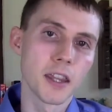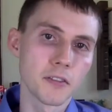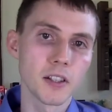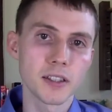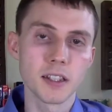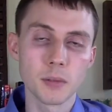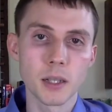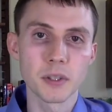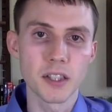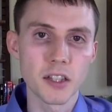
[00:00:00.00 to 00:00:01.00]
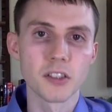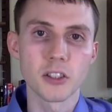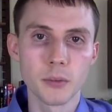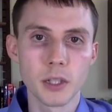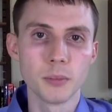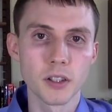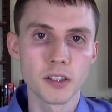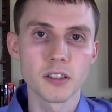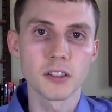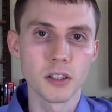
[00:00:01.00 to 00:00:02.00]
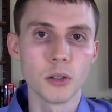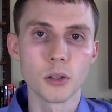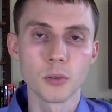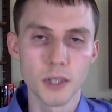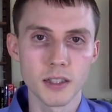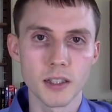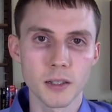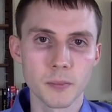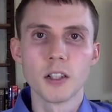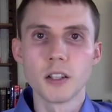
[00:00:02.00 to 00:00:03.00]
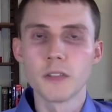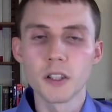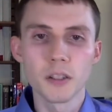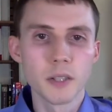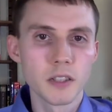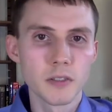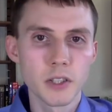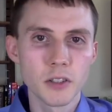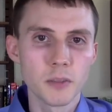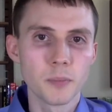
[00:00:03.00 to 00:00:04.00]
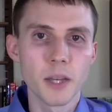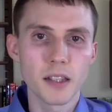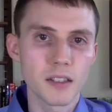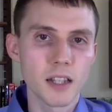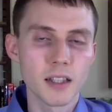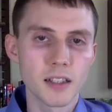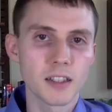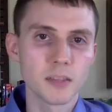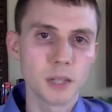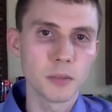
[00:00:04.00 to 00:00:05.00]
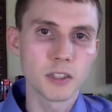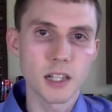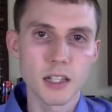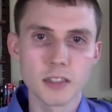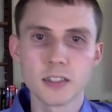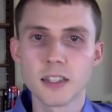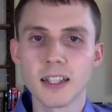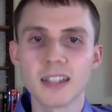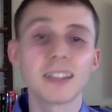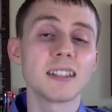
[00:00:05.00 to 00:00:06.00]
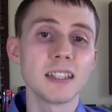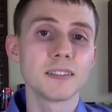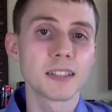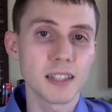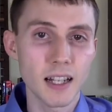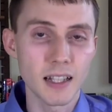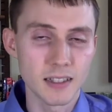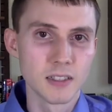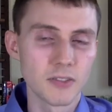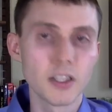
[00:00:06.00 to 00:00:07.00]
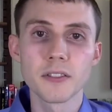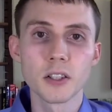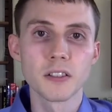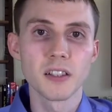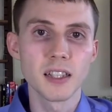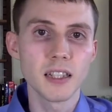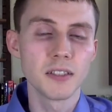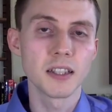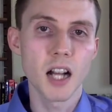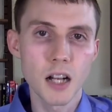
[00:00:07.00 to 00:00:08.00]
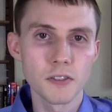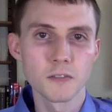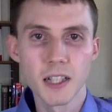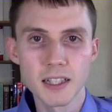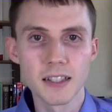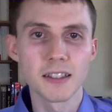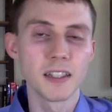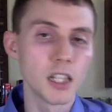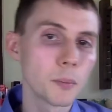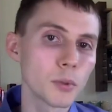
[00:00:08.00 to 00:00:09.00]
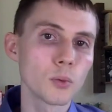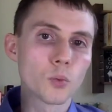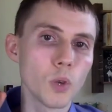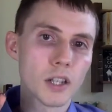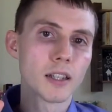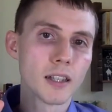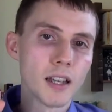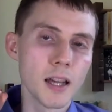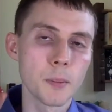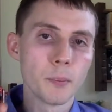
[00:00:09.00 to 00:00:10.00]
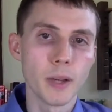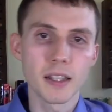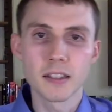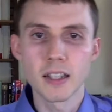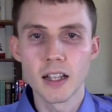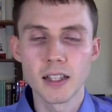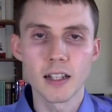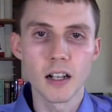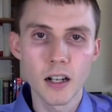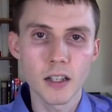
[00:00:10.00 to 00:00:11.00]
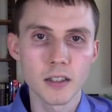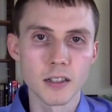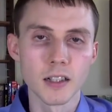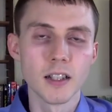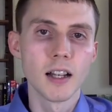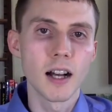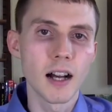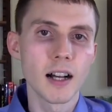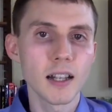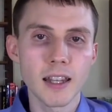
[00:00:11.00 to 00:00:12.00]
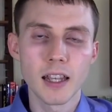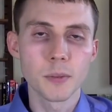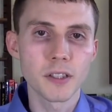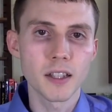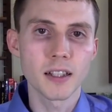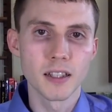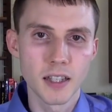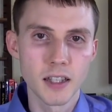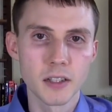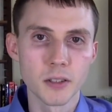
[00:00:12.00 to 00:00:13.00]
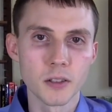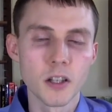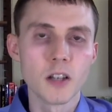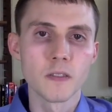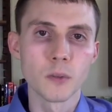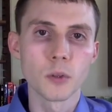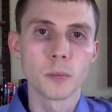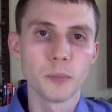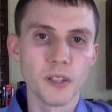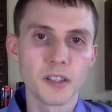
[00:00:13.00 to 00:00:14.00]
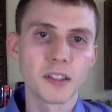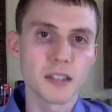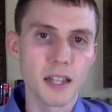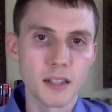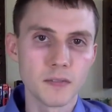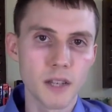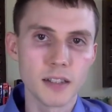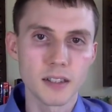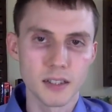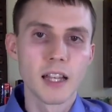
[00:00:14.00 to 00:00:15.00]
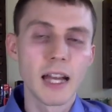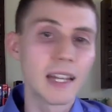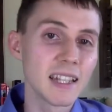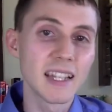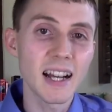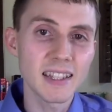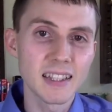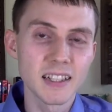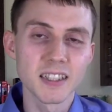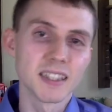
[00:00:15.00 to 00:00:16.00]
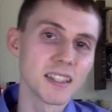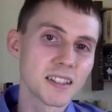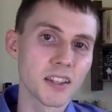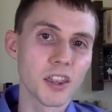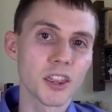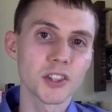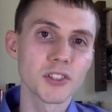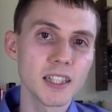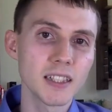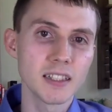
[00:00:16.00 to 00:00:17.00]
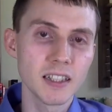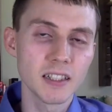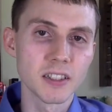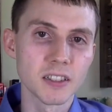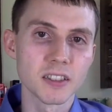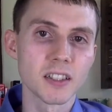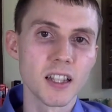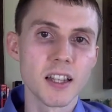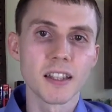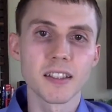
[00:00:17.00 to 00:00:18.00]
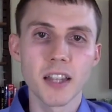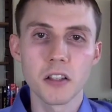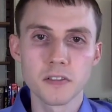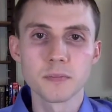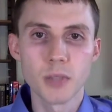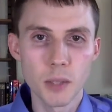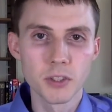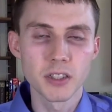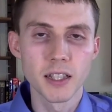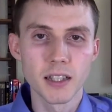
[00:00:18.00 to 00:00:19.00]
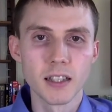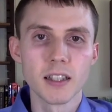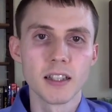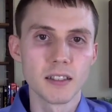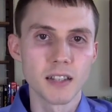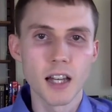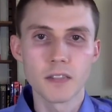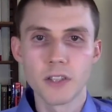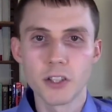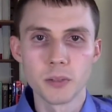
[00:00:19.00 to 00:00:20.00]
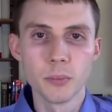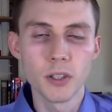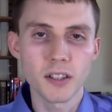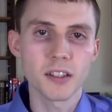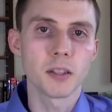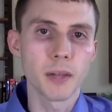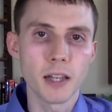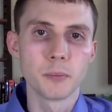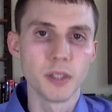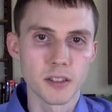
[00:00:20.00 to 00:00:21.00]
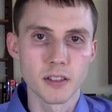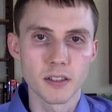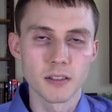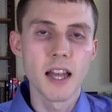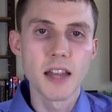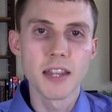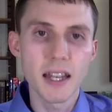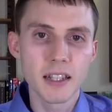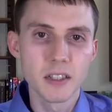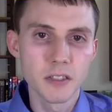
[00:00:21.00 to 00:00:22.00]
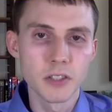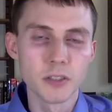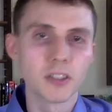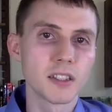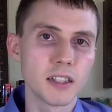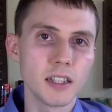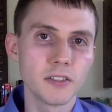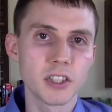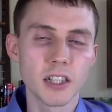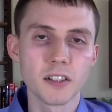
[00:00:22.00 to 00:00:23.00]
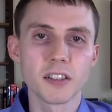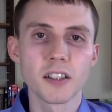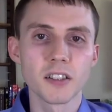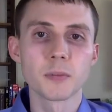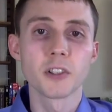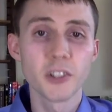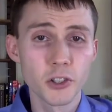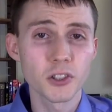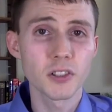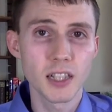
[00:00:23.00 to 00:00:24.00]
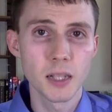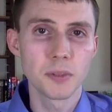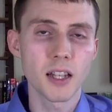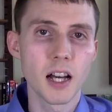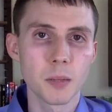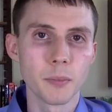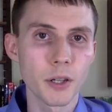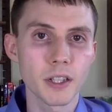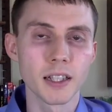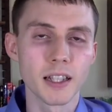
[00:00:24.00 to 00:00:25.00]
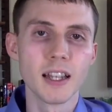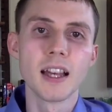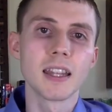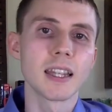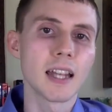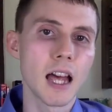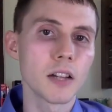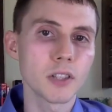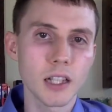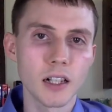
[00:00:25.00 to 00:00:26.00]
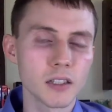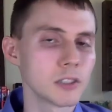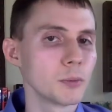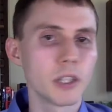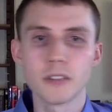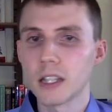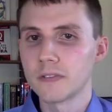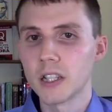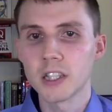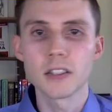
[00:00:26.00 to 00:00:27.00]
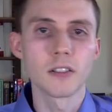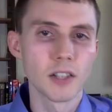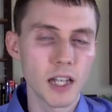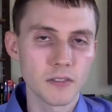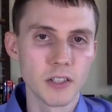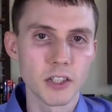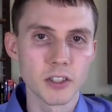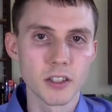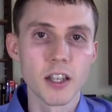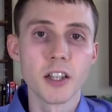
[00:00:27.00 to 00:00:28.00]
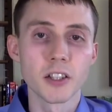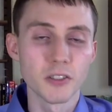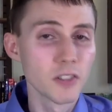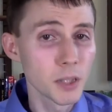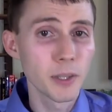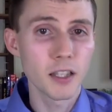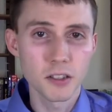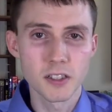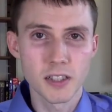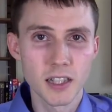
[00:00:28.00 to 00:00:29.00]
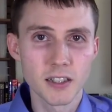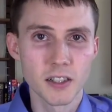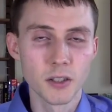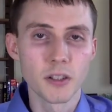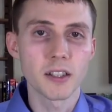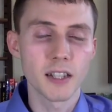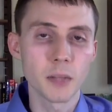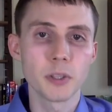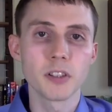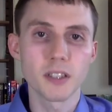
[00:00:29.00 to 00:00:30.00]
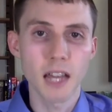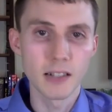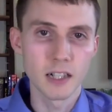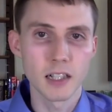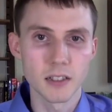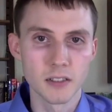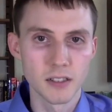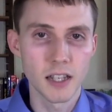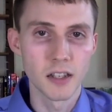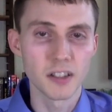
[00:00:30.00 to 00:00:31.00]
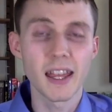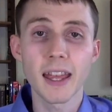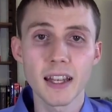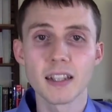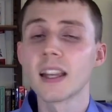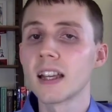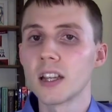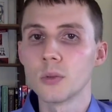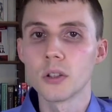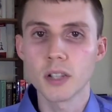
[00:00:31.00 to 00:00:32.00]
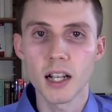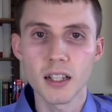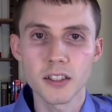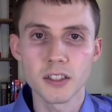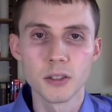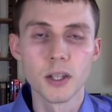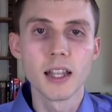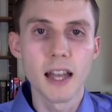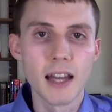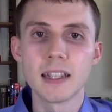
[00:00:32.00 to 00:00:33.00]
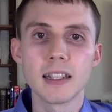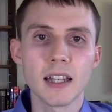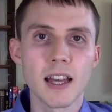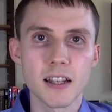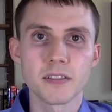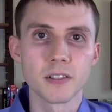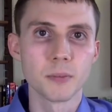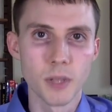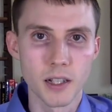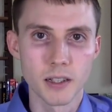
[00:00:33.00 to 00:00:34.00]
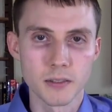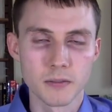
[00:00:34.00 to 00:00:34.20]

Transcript: and the reason he's been able to sell so many books so quickly. We've also interviewed best-selling self-published authors like Steve Scott. If you've never heard of Steve, he's often ranked as the #1 best-selling author on Amazon Kindle for business and investing. And he got there in less than 3 years self-publishing his nonfiction books about business. In that interview, Steve shares some crucial tips on marketing that every author, whether you write fiction or nonfiction, should really pay close attention to because it can help you skyrocket your sales and it won't cost you any extra money.